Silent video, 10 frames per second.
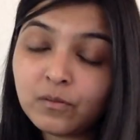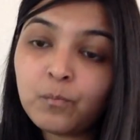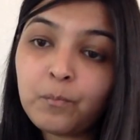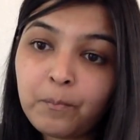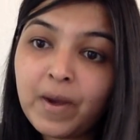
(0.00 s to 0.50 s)

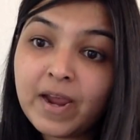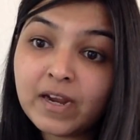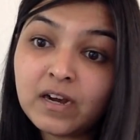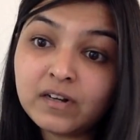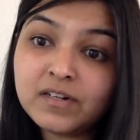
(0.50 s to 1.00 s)
my
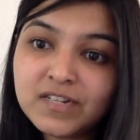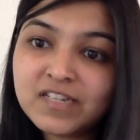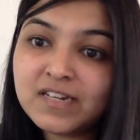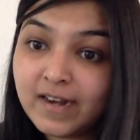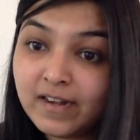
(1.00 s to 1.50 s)
current
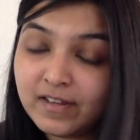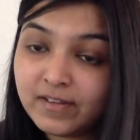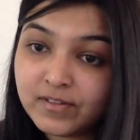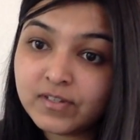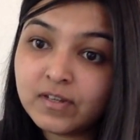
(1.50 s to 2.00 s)
state
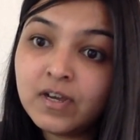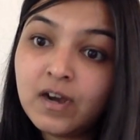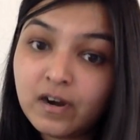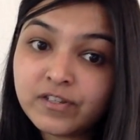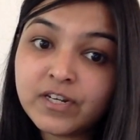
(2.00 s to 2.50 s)
is
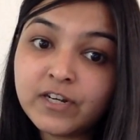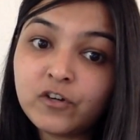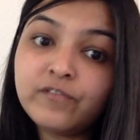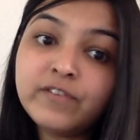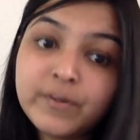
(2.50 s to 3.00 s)
a state
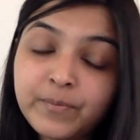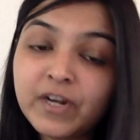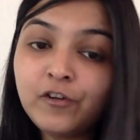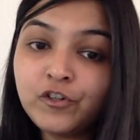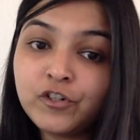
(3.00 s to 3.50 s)
of
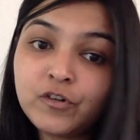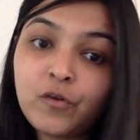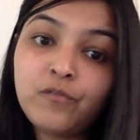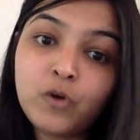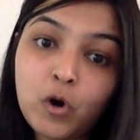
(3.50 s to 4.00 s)
depression,
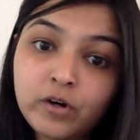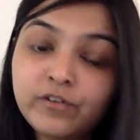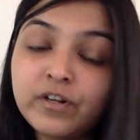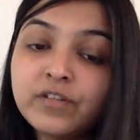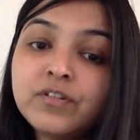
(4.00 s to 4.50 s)
of not
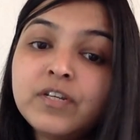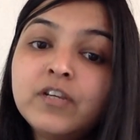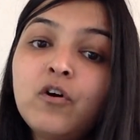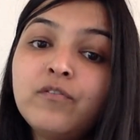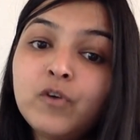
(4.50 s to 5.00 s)

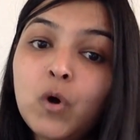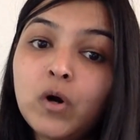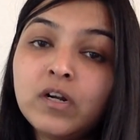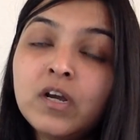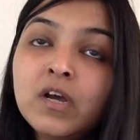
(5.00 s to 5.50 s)
trusting, of
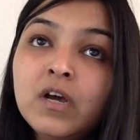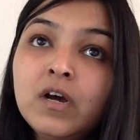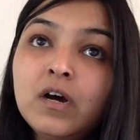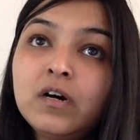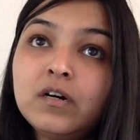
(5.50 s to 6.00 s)
not,
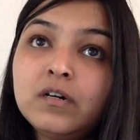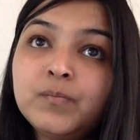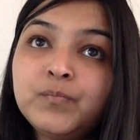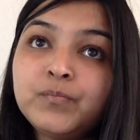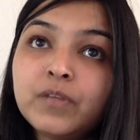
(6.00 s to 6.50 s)

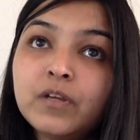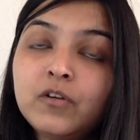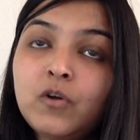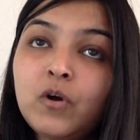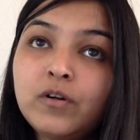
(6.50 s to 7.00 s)

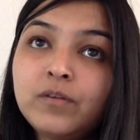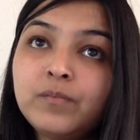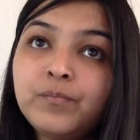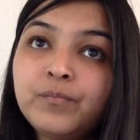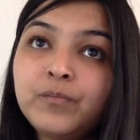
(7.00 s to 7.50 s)

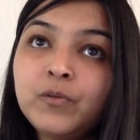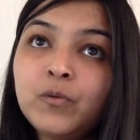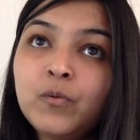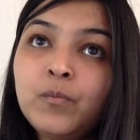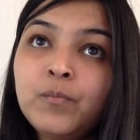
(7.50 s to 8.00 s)
you
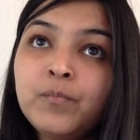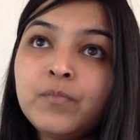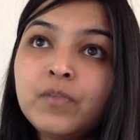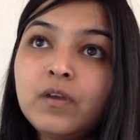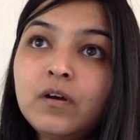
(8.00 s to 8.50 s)
know,
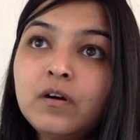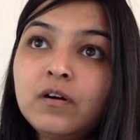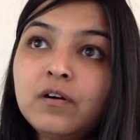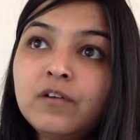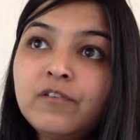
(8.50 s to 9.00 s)

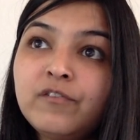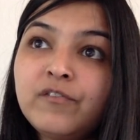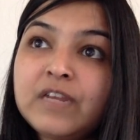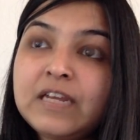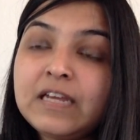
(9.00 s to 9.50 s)

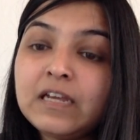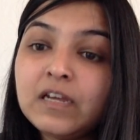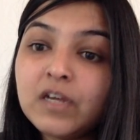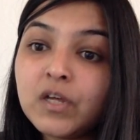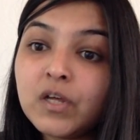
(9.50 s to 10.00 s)
feeling
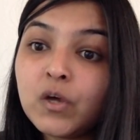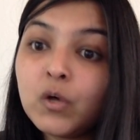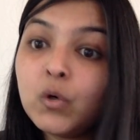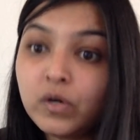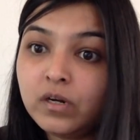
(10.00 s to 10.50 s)

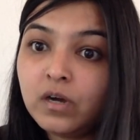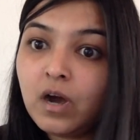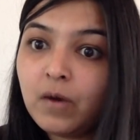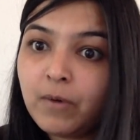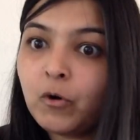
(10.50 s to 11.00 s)
good
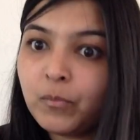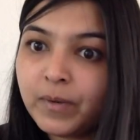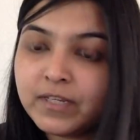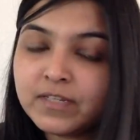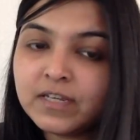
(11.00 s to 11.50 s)
about
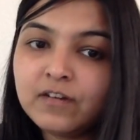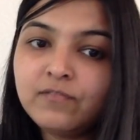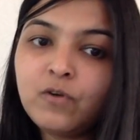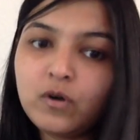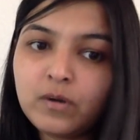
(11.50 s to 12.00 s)

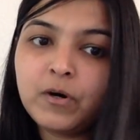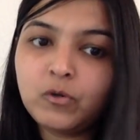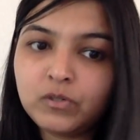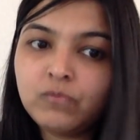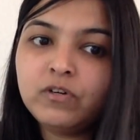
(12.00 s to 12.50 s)
myself or
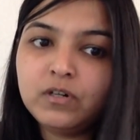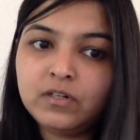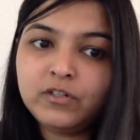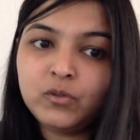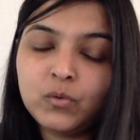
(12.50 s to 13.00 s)
about the
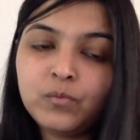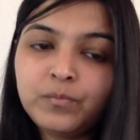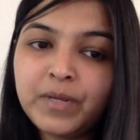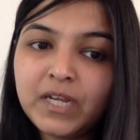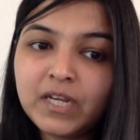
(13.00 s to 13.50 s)
world,
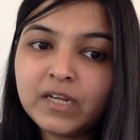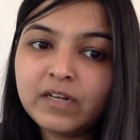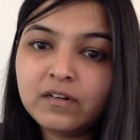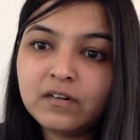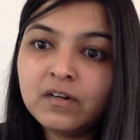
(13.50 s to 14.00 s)
being
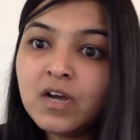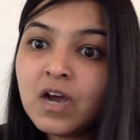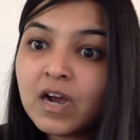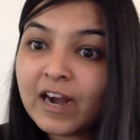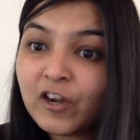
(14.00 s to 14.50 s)
in a
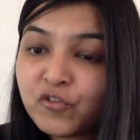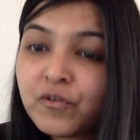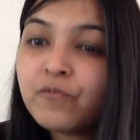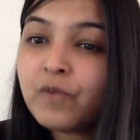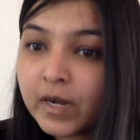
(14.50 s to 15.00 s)
kind of
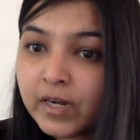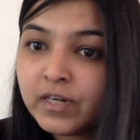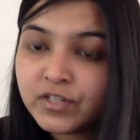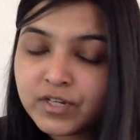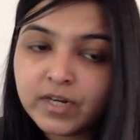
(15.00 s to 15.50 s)
a
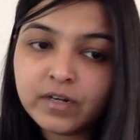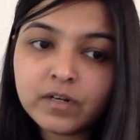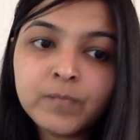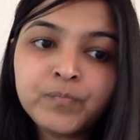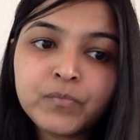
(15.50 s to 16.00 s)
worried state.
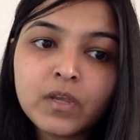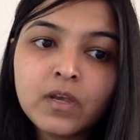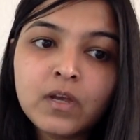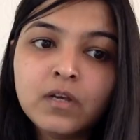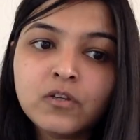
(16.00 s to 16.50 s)

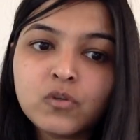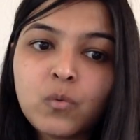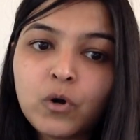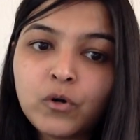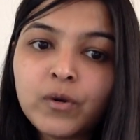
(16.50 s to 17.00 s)
So,
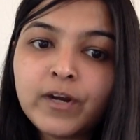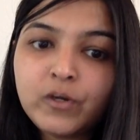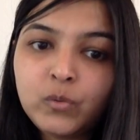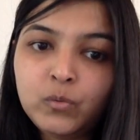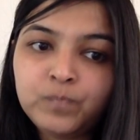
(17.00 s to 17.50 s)
what do I
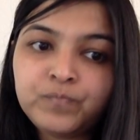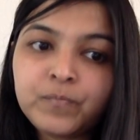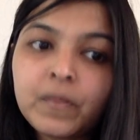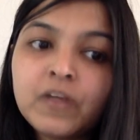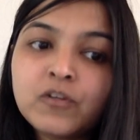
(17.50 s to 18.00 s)
do?
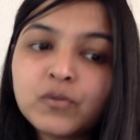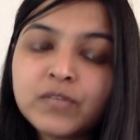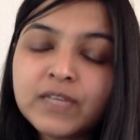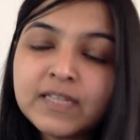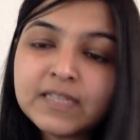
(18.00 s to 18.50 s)
So,
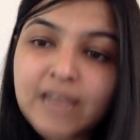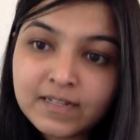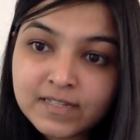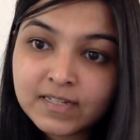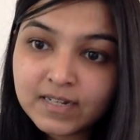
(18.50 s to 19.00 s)
then
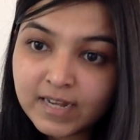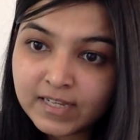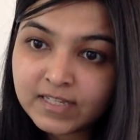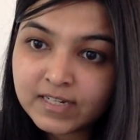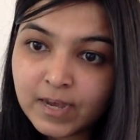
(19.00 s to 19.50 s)
that's the
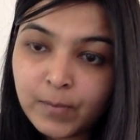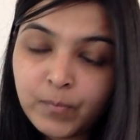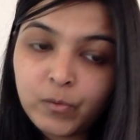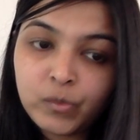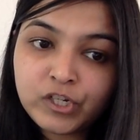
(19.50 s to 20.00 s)
next step,
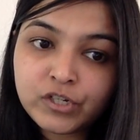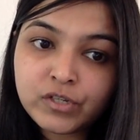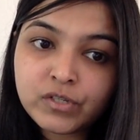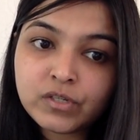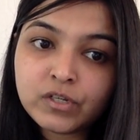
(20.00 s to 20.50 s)
which
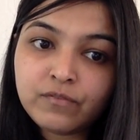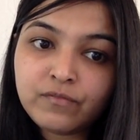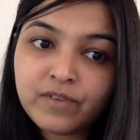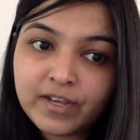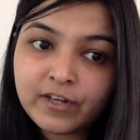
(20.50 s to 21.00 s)
is
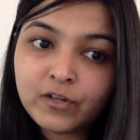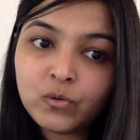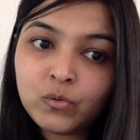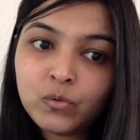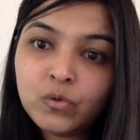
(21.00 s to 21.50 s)
where
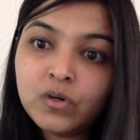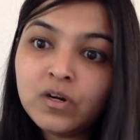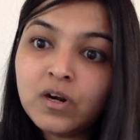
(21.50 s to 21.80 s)
you